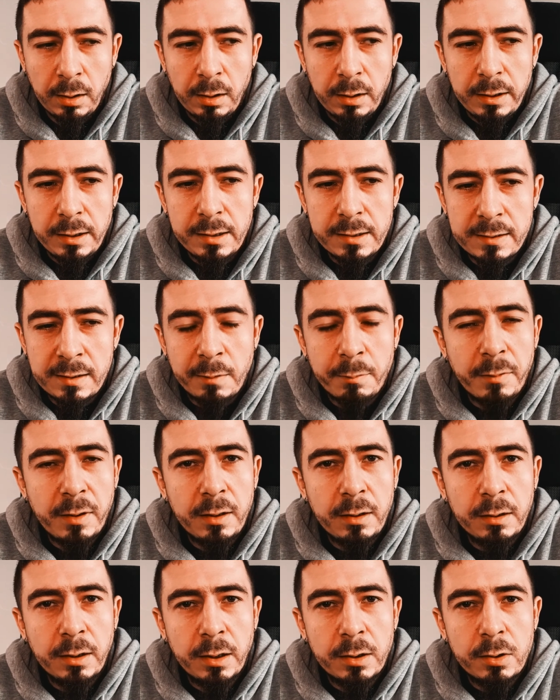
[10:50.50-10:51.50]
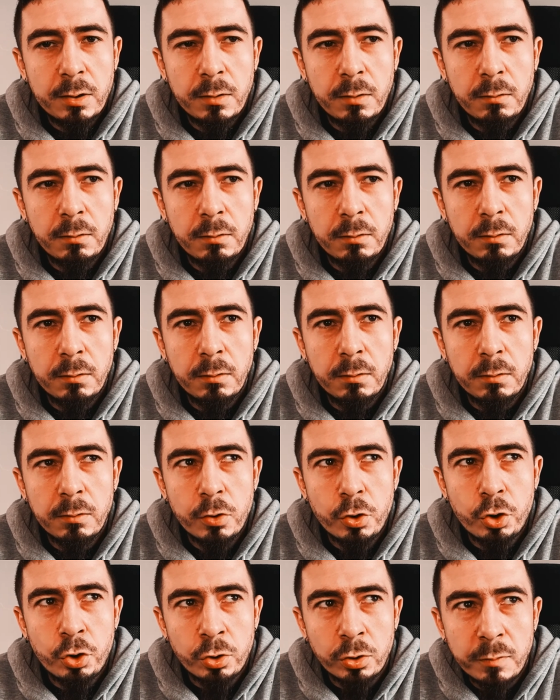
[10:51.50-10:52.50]
is something that
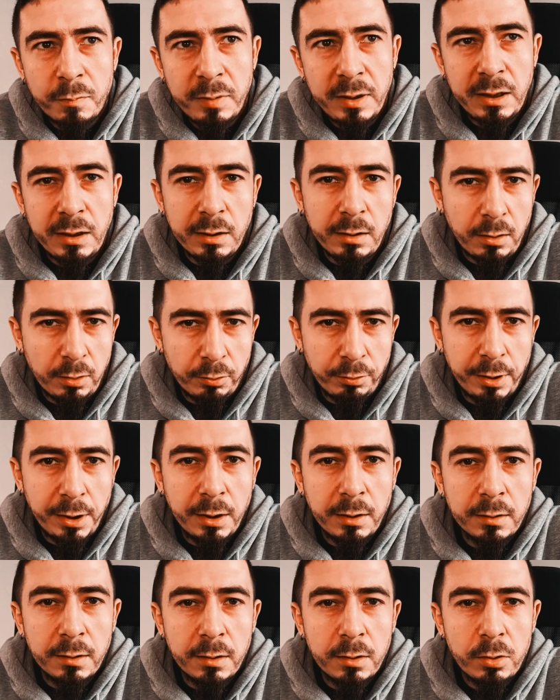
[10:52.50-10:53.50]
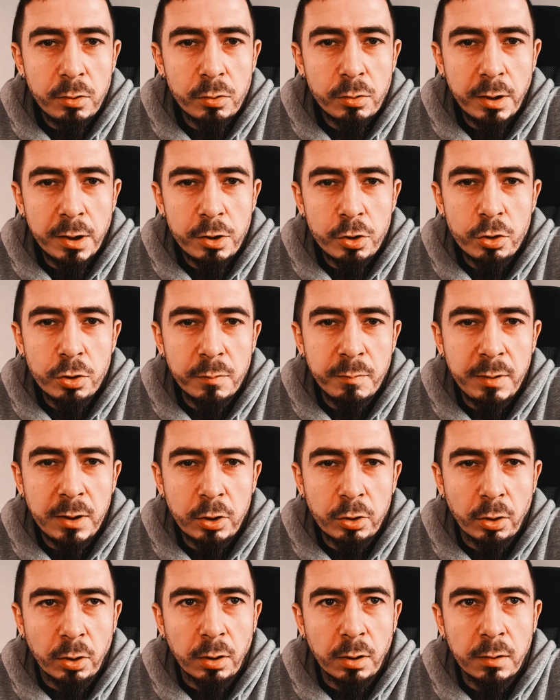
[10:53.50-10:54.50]
should be ingrained in you and should be
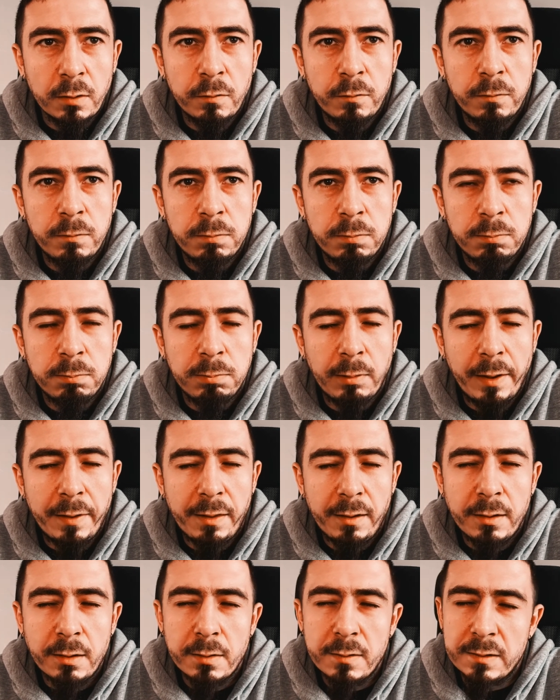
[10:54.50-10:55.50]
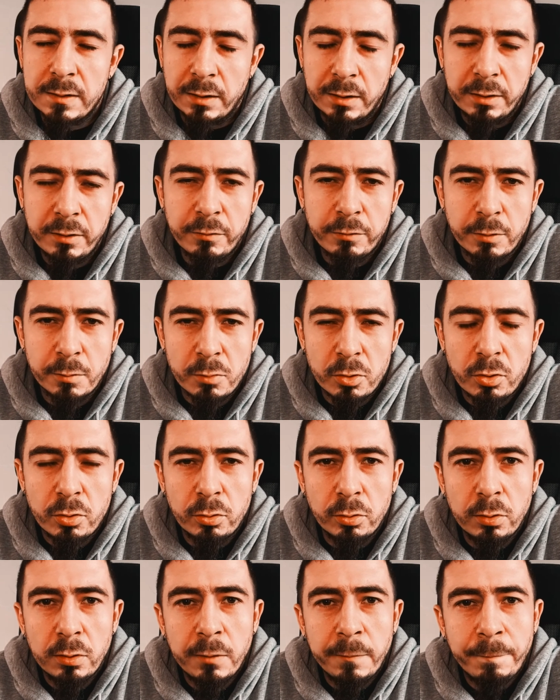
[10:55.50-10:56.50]
taught, I think, starting from
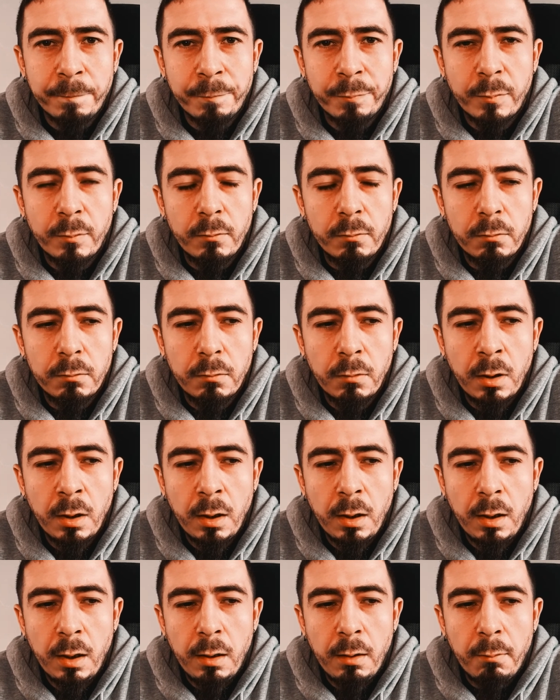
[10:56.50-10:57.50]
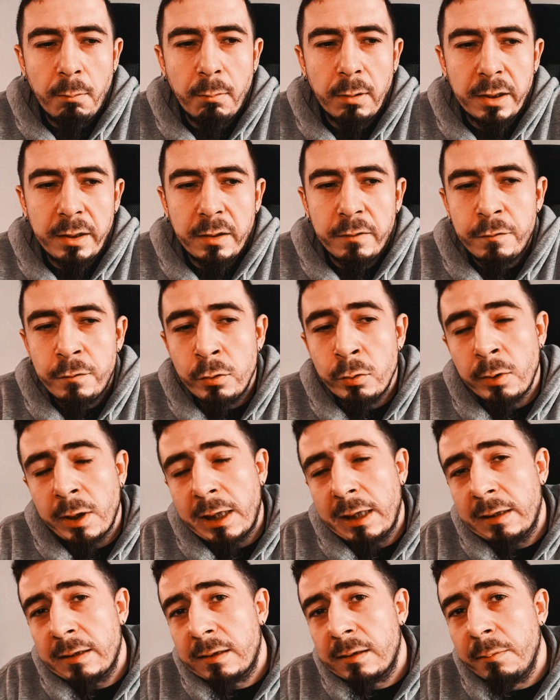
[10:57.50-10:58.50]
school. But if you
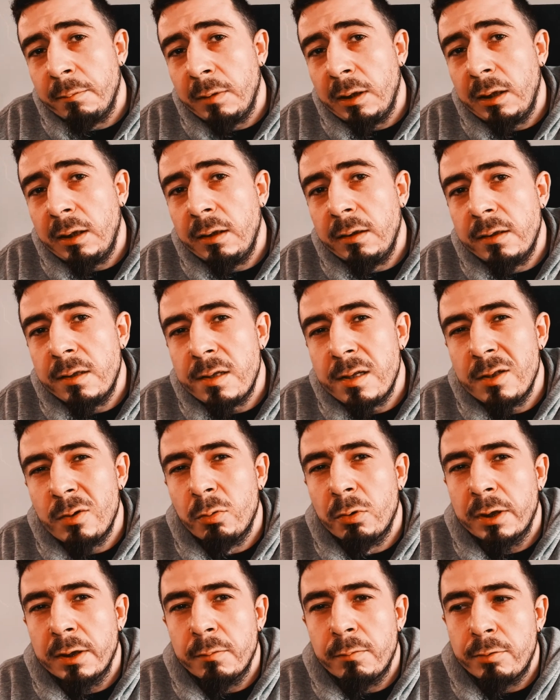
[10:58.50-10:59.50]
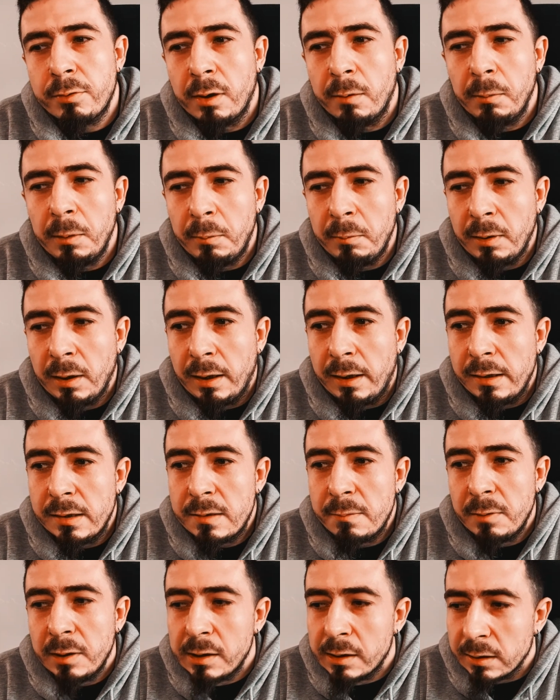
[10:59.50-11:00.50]
ask me, this is where the problem lies,
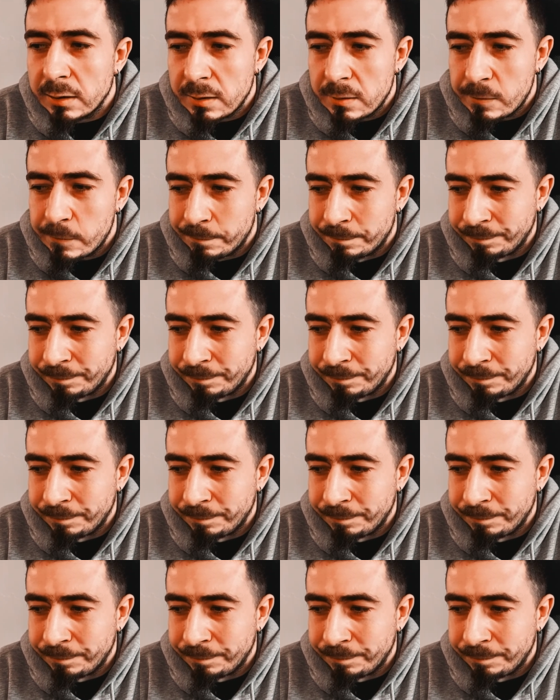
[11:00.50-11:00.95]
because